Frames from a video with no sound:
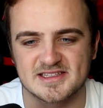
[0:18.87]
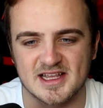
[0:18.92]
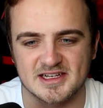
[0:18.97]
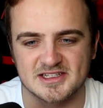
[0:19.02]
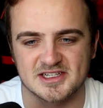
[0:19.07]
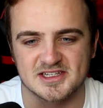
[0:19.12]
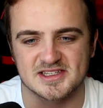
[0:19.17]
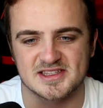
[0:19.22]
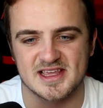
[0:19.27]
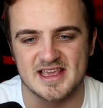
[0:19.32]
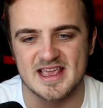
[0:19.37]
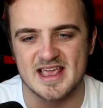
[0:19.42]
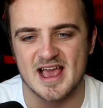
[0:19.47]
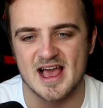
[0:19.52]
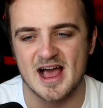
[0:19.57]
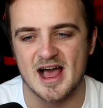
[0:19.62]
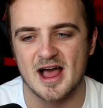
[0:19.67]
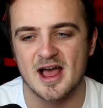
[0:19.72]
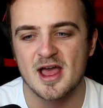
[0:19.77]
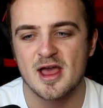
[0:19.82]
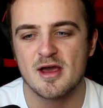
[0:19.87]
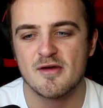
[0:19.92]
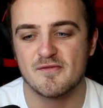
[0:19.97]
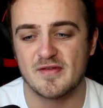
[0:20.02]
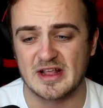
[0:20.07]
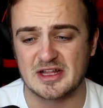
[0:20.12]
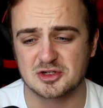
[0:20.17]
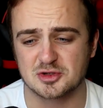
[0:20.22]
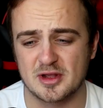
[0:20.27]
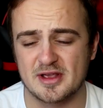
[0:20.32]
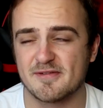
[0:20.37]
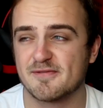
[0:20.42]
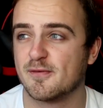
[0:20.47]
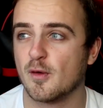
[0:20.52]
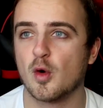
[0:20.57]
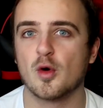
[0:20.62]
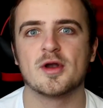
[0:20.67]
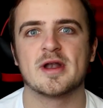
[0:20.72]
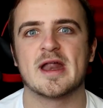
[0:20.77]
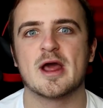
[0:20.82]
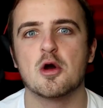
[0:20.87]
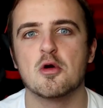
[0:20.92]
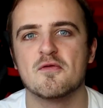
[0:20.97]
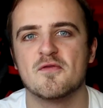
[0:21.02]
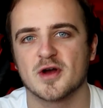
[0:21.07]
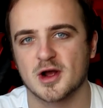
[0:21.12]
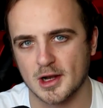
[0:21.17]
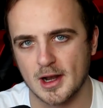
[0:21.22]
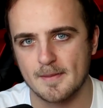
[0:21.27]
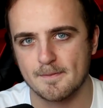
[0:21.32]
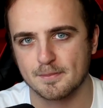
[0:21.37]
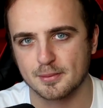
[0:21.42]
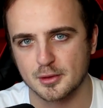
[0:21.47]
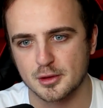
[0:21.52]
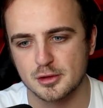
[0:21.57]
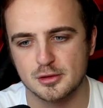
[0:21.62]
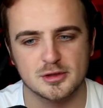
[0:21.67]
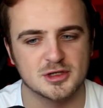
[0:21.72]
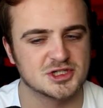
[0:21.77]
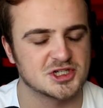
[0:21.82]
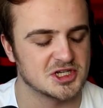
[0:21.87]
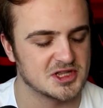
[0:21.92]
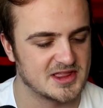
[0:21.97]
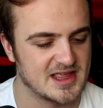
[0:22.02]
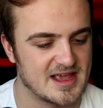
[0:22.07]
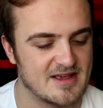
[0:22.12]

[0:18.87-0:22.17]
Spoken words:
such as the victory 4-0 for Club Brugge,